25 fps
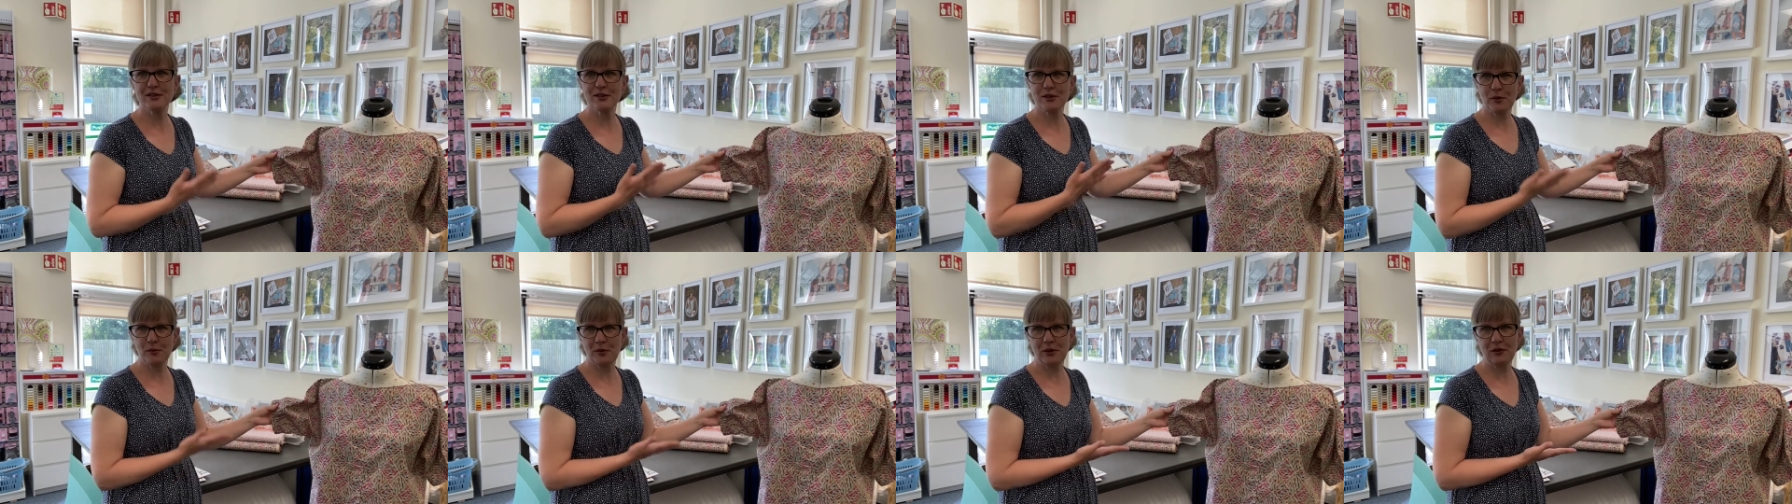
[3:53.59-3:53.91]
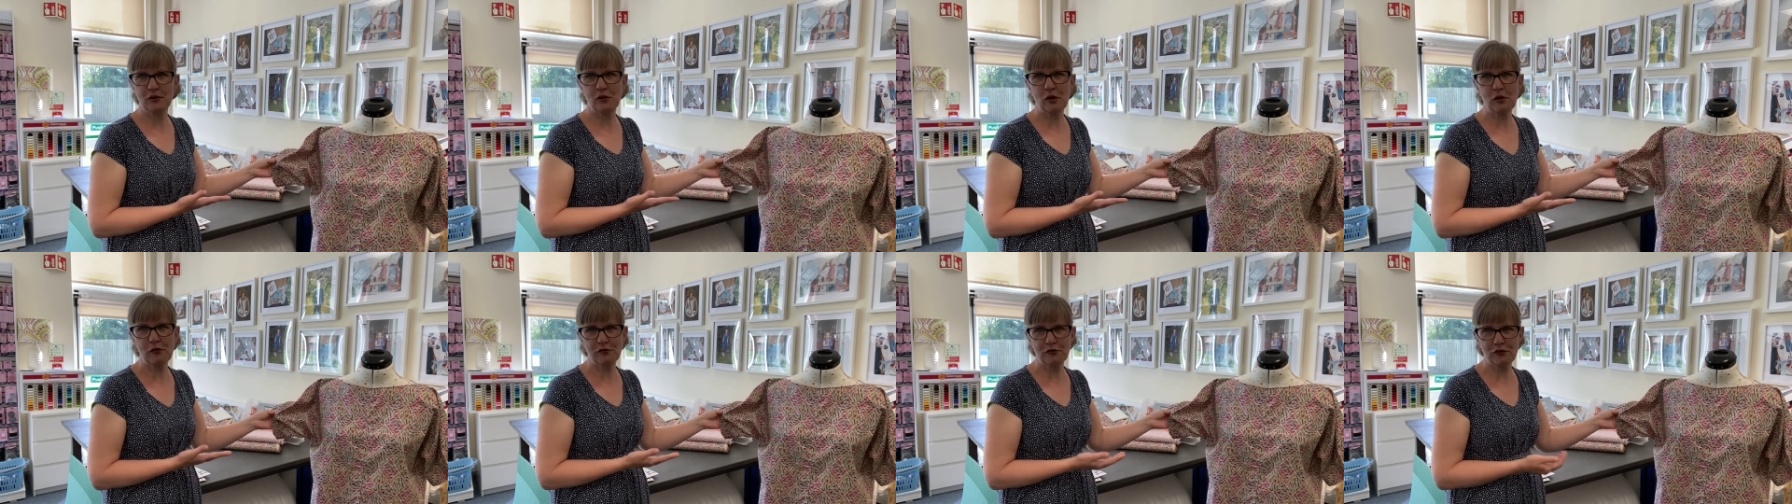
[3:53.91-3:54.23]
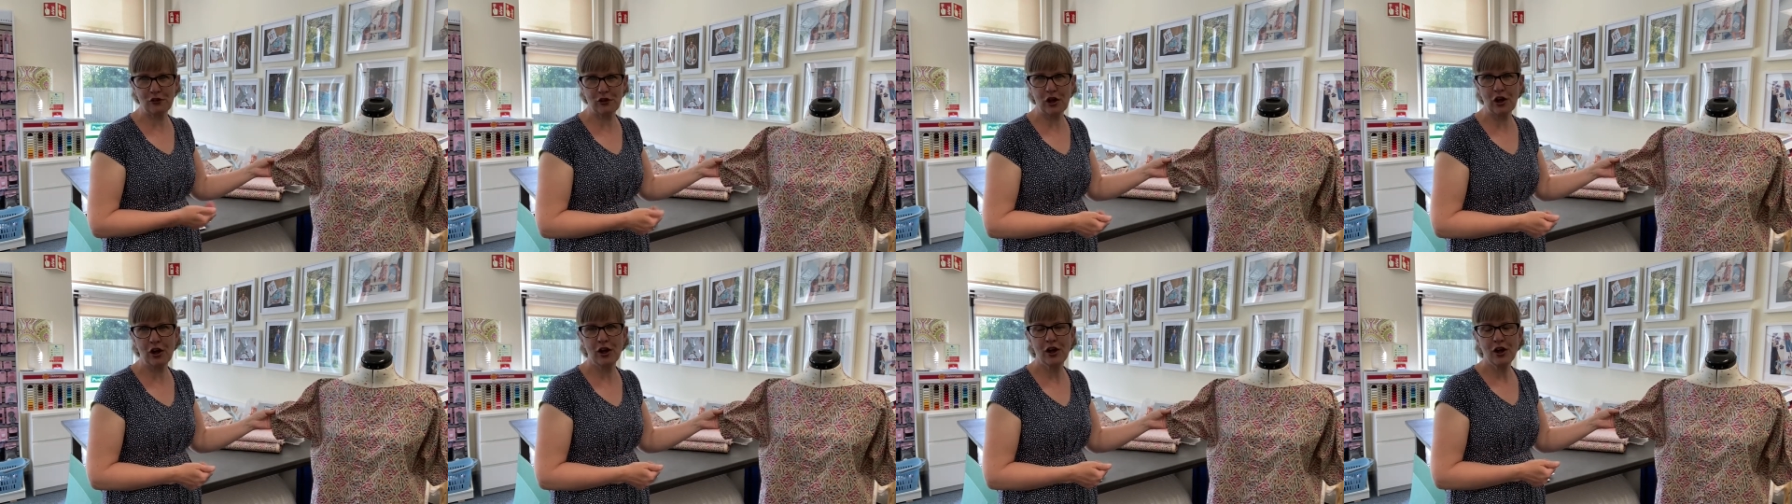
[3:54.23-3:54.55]
so we've gone
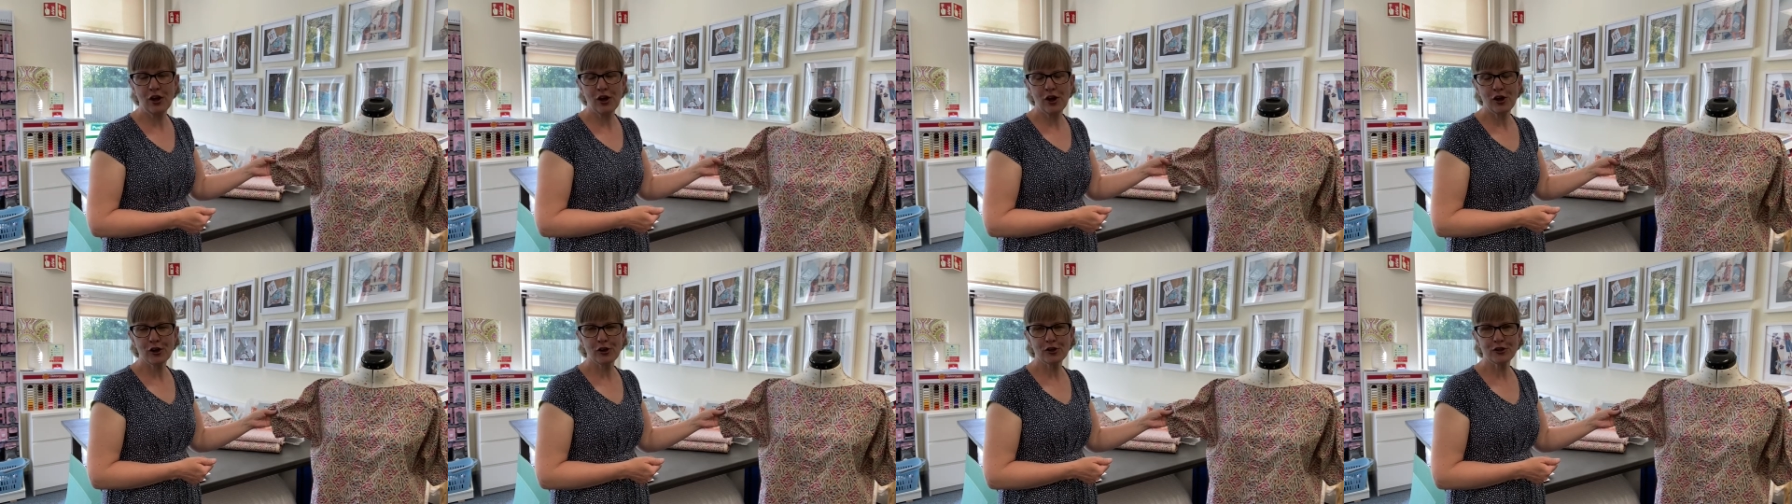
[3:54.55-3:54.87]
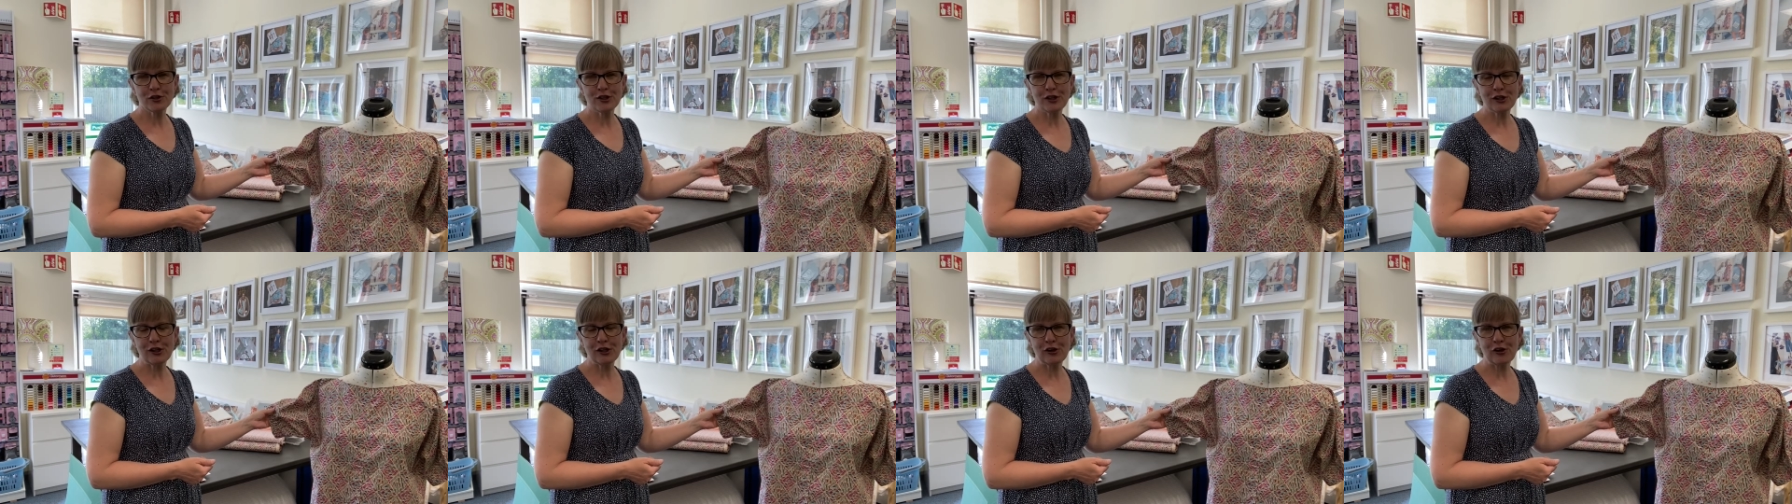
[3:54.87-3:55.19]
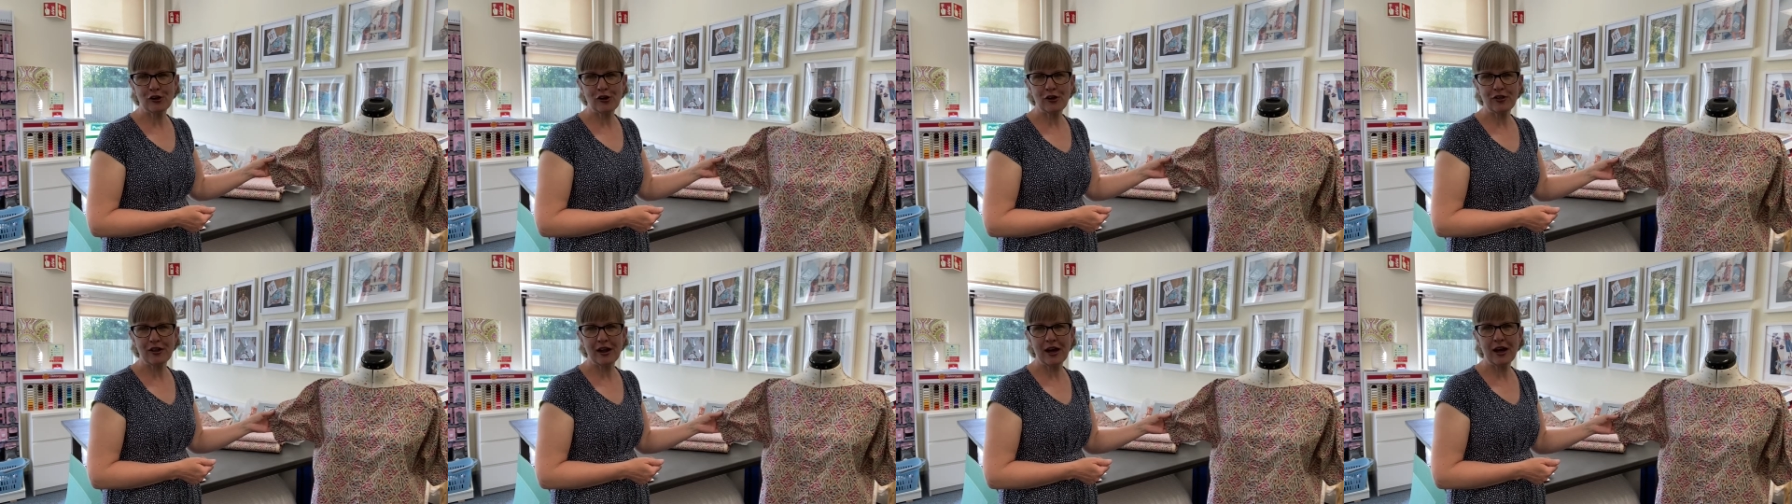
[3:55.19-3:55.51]
for a cotton
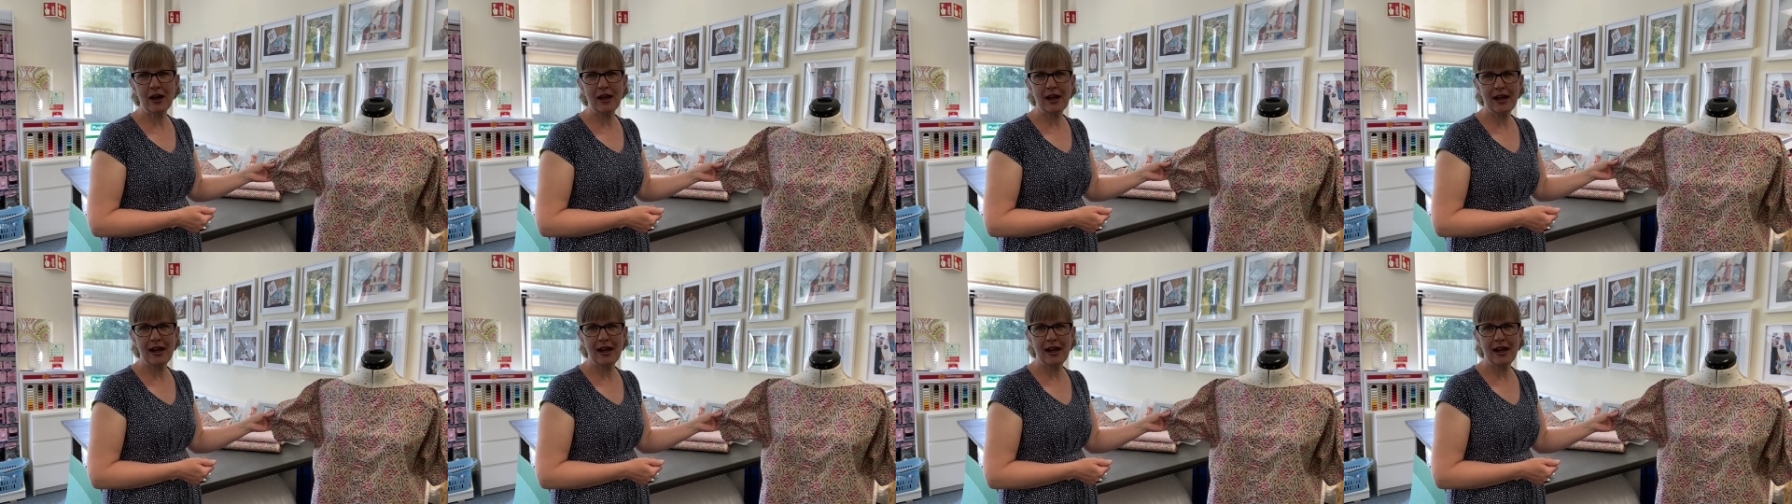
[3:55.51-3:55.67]
lawn that